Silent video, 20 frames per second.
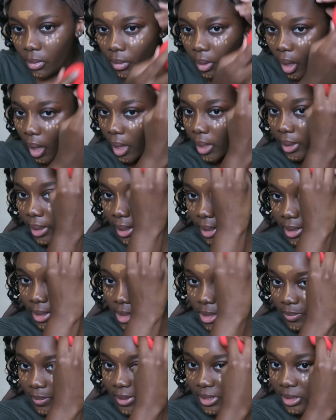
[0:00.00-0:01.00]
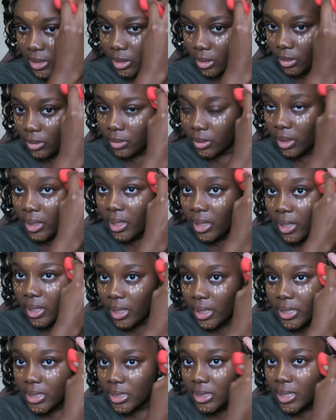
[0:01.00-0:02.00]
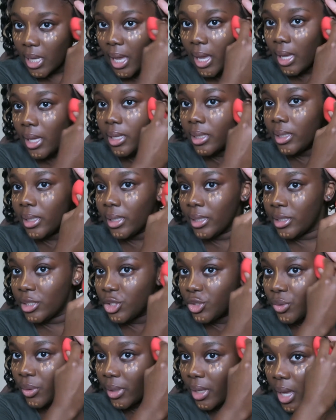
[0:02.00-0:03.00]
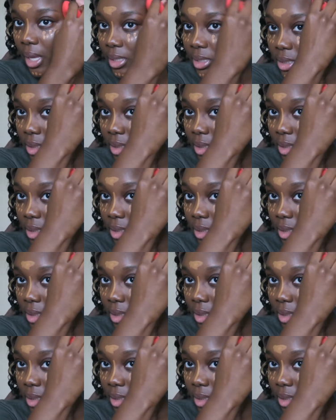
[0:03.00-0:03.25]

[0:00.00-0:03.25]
I like espresso. It's not, again, showing as